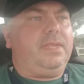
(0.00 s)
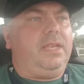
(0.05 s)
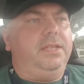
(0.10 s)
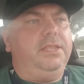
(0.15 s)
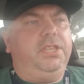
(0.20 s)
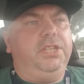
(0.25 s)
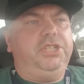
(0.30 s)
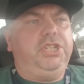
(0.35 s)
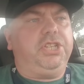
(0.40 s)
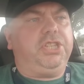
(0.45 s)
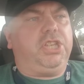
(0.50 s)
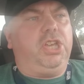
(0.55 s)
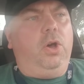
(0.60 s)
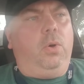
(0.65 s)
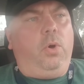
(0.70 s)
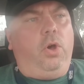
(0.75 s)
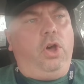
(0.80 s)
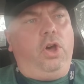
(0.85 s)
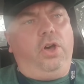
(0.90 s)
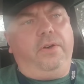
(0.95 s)
to just
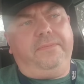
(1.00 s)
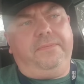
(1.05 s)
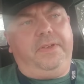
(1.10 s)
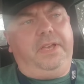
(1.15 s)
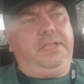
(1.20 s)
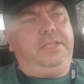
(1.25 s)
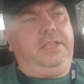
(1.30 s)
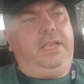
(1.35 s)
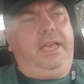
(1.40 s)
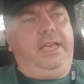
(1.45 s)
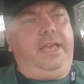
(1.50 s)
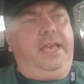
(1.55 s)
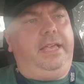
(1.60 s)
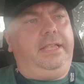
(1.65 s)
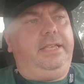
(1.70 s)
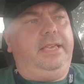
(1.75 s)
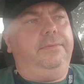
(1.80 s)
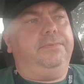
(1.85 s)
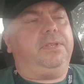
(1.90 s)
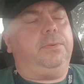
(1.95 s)
go off
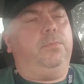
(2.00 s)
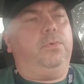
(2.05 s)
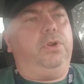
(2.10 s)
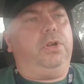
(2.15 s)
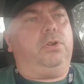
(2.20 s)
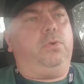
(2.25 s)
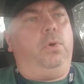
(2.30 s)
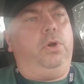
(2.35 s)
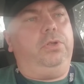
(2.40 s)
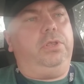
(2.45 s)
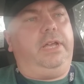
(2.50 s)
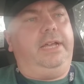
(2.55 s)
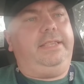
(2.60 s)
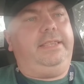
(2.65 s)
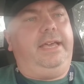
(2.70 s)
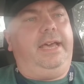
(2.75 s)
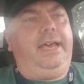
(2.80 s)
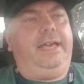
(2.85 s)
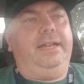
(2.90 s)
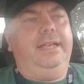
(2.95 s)
and give someone a quote like
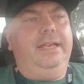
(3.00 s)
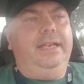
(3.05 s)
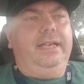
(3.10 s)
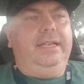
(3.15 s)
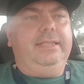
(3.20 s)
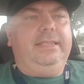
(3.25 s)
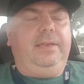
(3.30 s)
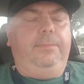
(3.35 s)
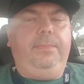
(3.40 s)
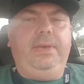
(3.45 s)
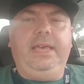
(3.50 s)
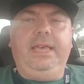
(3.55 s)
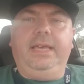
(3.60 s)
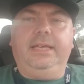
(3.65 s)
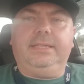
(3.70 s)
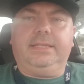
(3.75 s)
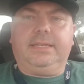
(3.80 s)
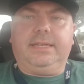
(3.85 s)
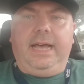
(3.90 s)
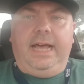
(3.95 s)
that, to me,
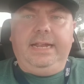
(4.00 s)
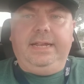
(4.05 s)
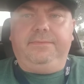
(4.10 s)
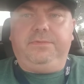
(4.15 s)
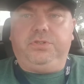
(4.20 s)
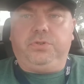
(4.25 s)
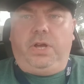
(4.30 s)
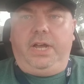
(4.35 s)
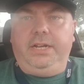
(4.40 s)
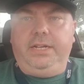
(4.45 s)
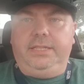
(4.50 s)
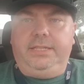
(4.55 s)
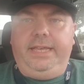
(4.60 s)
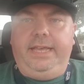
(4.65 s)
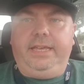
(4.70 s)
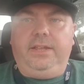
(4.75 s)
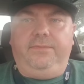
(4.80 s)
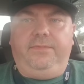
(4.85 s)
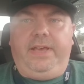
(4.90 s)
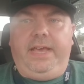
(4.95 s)
it's kind of trying to
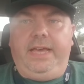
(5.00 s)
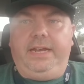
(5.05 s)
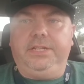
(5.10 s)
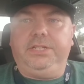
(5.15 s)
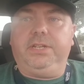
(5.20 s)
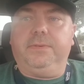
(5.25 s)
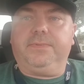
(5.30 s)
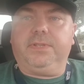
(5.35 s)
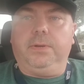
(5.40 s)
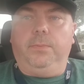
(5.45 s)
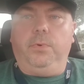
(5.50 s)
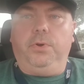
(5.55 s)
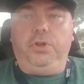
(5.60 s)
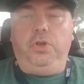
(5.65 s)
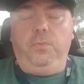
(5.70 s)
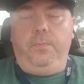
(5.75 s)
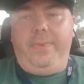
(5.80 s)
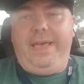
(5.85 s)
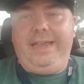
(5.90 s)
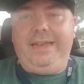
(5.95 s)
take advantage of someone
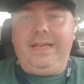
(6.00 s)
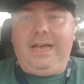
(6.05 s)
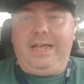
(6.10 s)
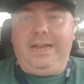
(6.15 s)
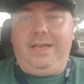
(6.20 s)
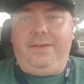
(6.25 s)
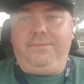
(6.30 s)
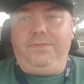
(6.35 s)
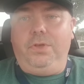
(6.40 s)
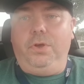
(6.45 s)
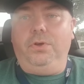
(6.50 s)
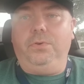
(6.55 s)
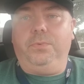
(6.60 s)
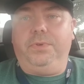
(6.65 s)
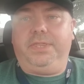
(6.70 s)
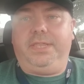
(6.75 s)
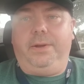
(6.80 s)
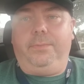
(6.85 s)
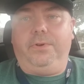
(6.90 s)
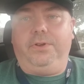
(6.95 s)
who may not have known
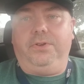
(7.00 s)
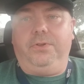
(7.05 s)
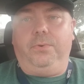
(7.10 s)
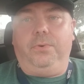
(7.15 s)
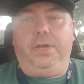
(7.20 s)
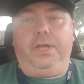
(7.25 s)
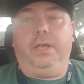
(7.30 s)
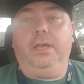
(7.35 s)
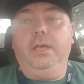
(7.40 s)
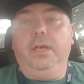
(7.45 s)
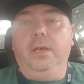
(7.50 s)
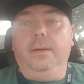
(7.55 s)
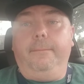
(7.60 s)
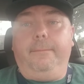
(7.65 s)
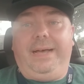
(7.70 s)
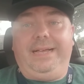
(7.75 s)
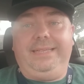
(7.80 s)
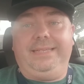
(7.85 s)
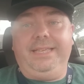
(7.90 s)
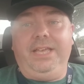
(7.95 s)
what they were doing.
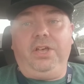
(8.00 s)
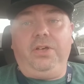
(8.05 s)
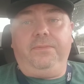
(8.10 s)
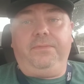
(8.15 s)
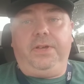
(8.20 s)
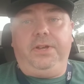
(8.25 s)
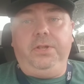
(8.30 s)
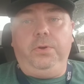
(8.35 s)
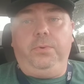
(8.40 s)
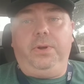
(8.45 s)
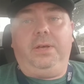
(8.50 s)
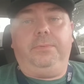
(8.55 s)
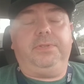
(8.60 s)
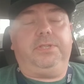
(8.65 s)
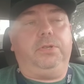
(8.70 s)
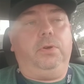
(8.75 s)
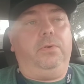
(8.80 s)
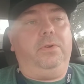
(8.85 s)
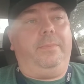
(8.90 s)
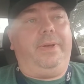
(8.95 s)
Myself, I knew what I was
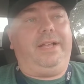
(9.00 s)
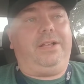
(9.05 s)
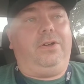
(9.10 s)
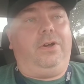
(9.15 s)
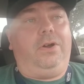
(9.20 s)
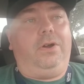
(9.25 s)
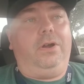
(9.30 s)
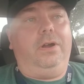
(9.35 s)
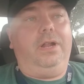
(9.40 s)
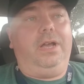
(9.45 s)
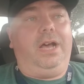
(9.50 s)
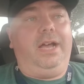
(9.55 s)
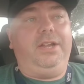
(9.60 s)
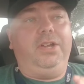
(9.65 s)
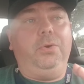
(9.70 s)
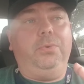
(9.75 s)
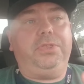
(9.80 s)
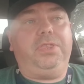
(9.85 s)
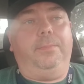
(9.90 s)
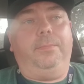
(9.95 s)
doing with my card. I
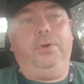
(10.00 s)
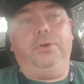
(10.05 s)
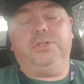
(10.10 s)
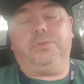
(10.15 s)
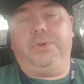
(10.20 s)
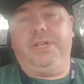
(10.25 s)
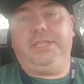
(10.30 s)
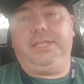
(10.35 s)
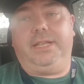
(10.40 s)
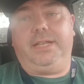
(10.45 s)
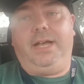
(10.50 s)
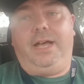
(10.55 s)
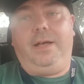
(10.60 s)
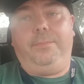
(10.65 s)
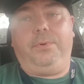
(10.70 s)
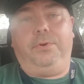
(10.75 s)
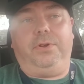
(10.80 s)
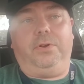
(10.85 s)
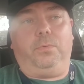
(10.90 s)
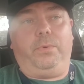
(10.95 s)
knew what the most recent
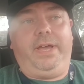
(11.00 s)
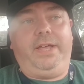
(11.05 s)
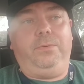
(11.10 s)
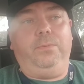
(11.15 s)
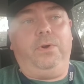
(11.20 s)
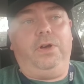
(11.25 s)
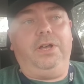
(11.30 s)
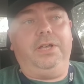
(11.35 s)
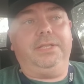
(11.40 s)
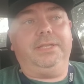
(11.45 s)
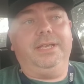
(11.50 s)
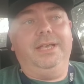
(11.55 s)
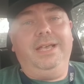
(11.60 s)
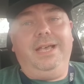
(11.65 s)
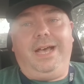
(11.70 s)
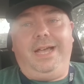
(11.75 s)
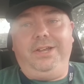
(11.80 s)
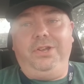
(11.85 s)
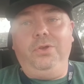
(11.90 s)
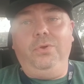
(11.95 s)
comp on a red was.
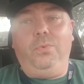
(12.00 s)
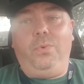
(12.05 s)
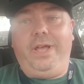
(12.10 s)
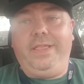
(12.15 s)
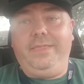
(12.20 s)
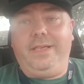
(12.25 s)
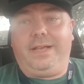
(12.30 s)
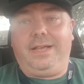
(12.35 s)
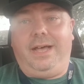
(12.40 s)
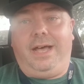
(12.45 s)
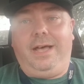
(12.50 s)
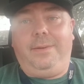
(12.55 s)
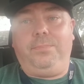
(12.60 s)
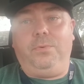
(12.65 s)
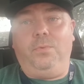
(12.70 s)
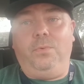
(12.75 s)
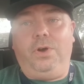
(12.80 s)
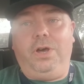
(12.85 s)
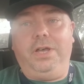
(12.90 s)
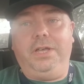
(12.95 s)
I knew when the comp
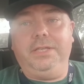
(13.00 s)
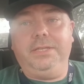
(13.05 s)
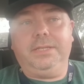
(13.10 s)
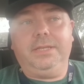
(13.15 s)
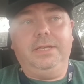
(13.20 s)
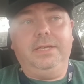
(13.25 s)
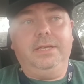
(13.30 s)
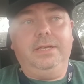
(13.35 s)
was.